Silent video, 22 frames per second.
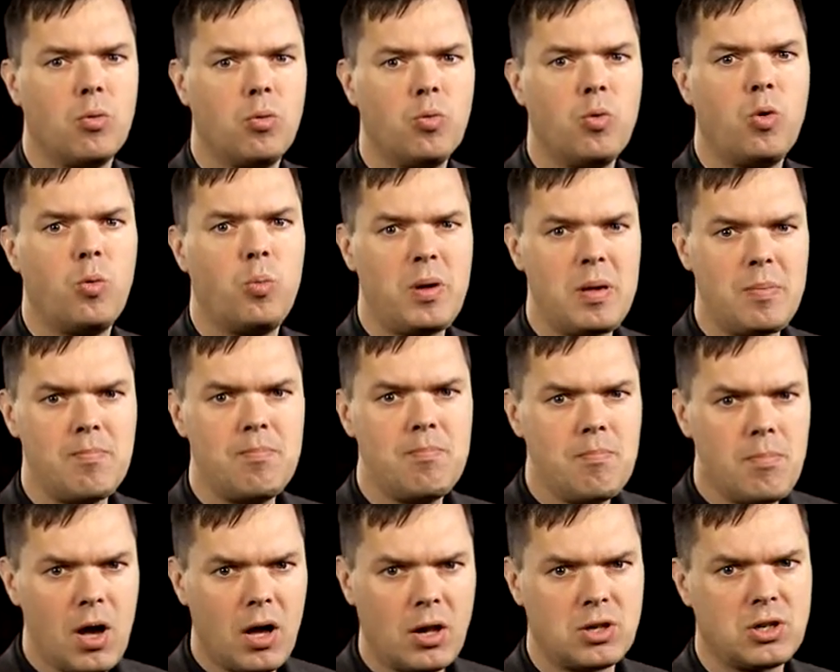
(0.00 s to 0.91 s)
will be
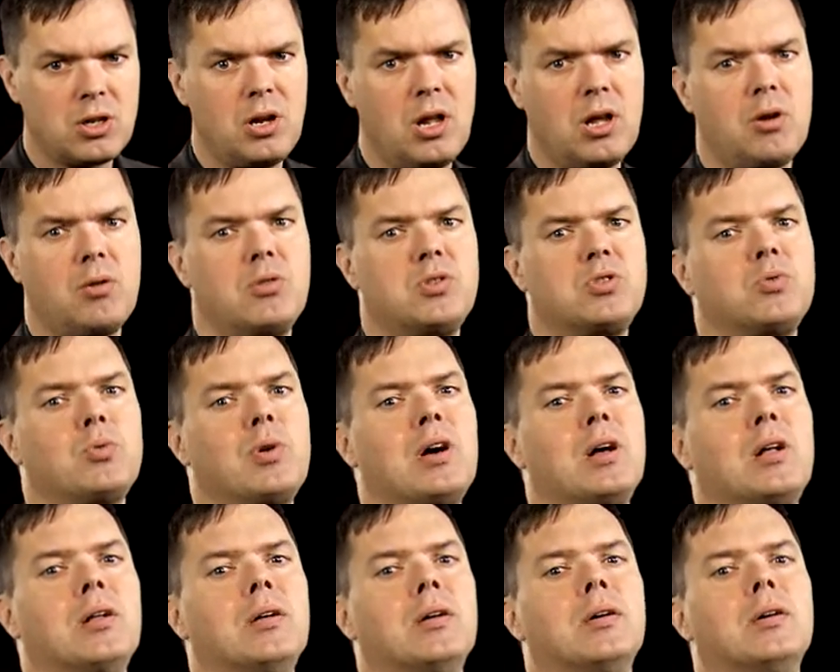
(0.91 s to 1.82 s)
much lower as
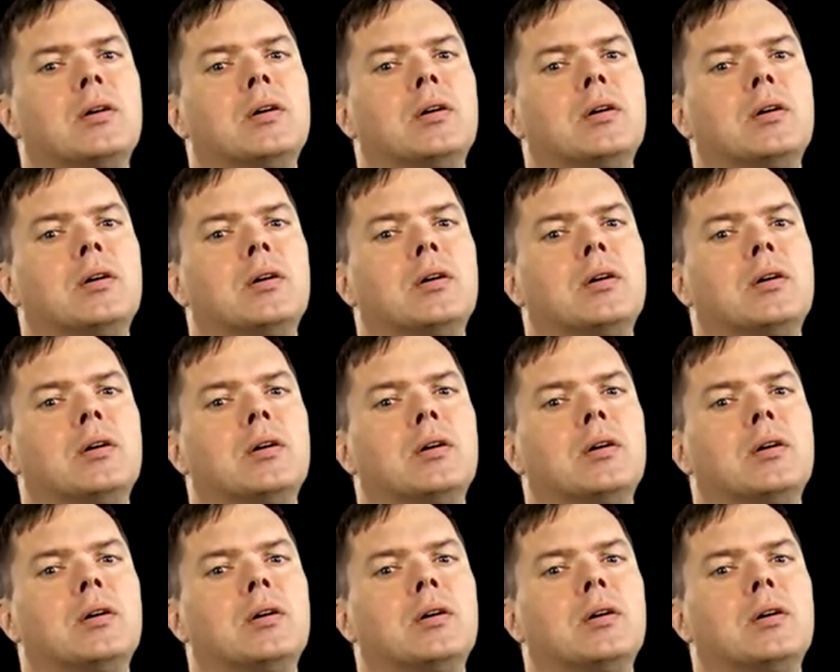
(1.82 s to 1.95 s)
well.